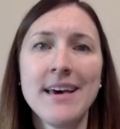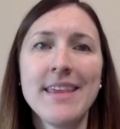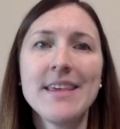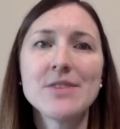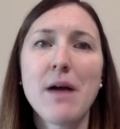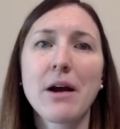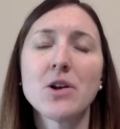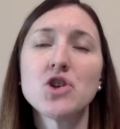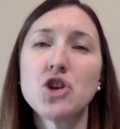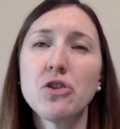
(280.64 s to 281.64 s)
These records
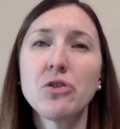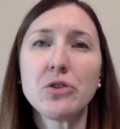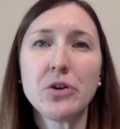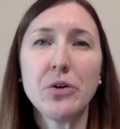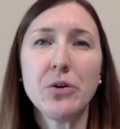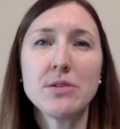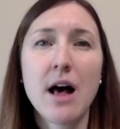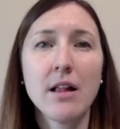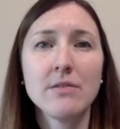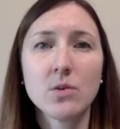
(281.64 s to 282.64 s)
should include
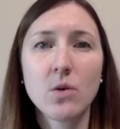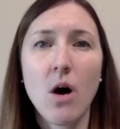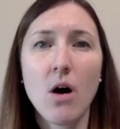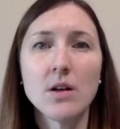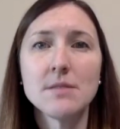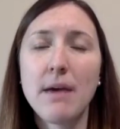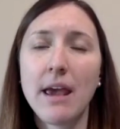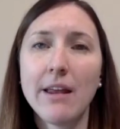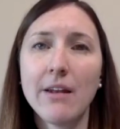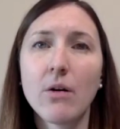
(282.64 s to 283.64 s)
telephone calls
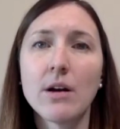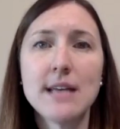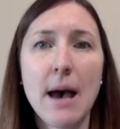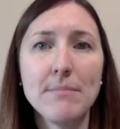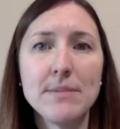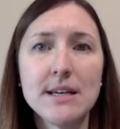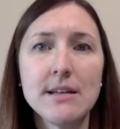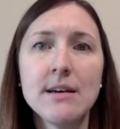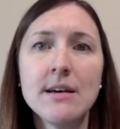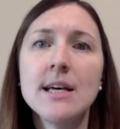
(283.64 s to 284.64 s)
made or attempted
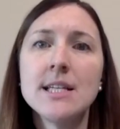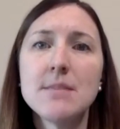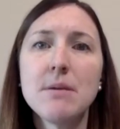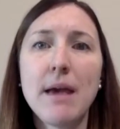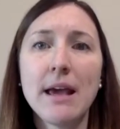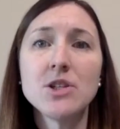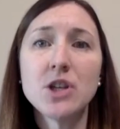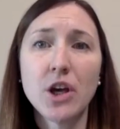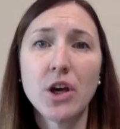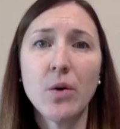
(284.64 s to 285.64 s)
to be made to
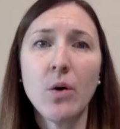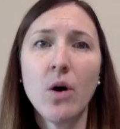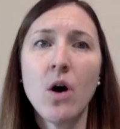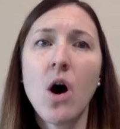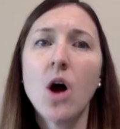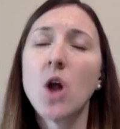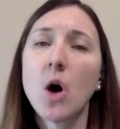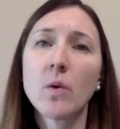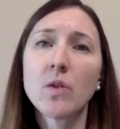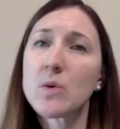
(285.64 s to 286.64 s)
you, along
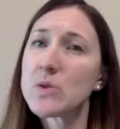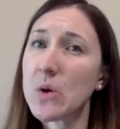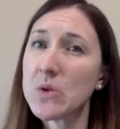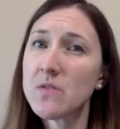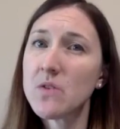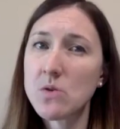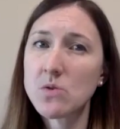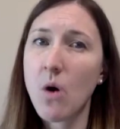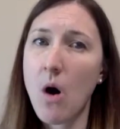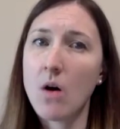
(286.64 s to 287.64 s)
with the results of those
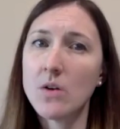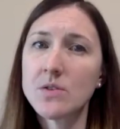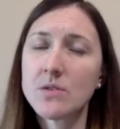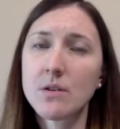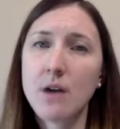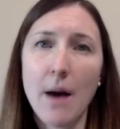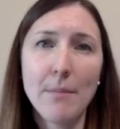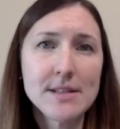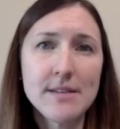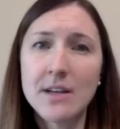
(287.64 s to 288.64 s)
calls,
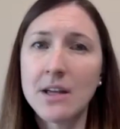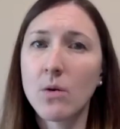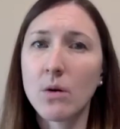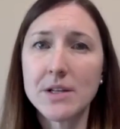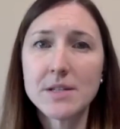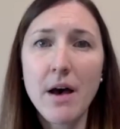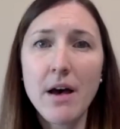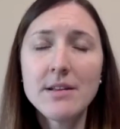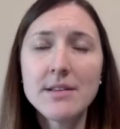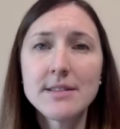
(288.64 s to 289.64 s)
copies of any
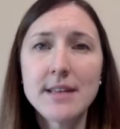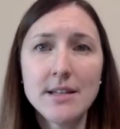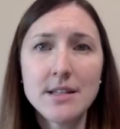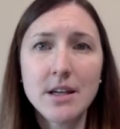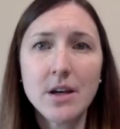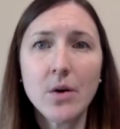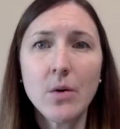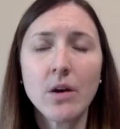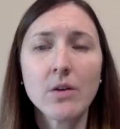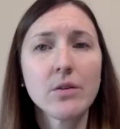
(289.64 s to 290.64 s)
correspondence sent to you,
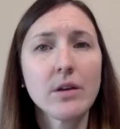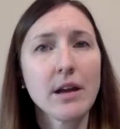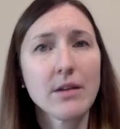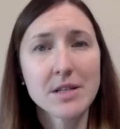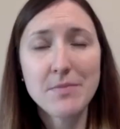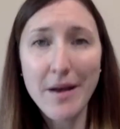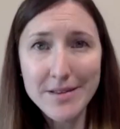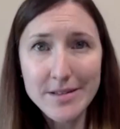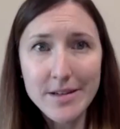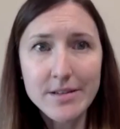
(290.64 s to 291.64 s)
including any
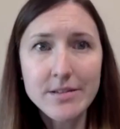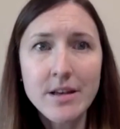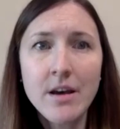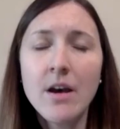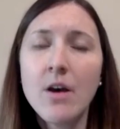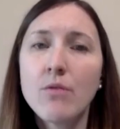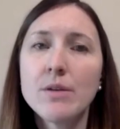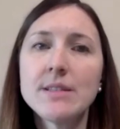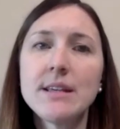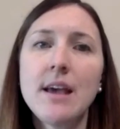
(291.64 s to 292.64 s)
responses
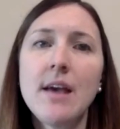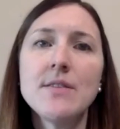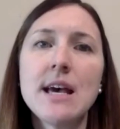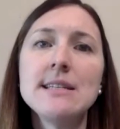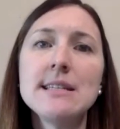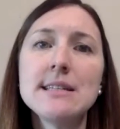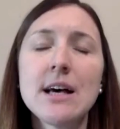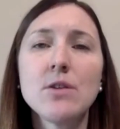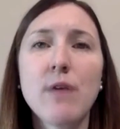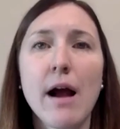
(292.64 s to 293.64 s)
received, and
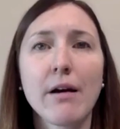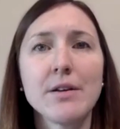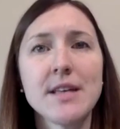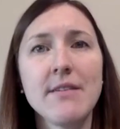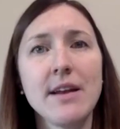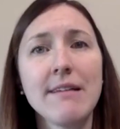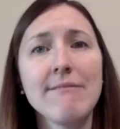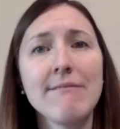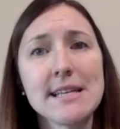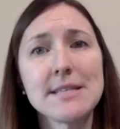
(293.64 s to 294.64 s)
detailed records of any
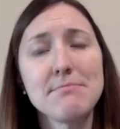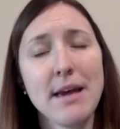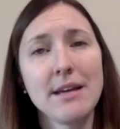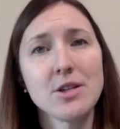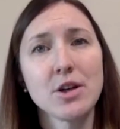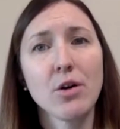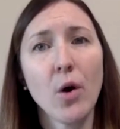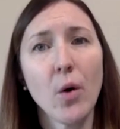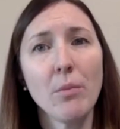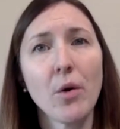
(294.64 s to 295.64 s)
visits made to your
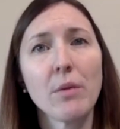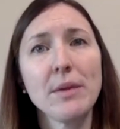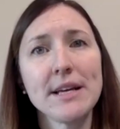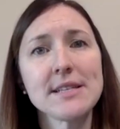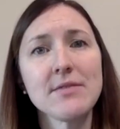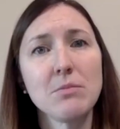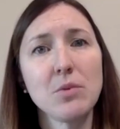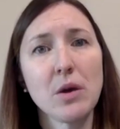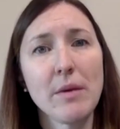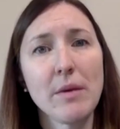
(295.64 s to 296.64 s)
home or place of
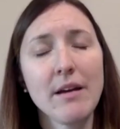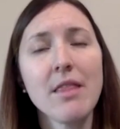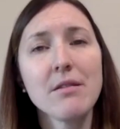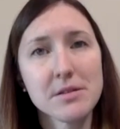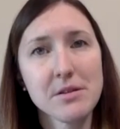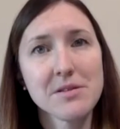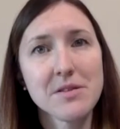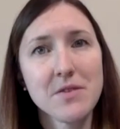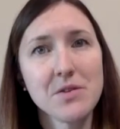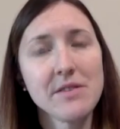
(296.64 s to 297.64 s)
employment and the results of
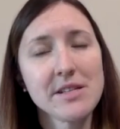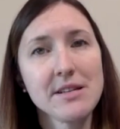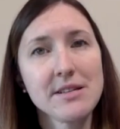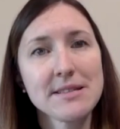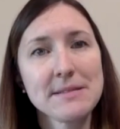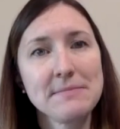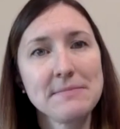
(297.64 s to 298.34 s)
those visits.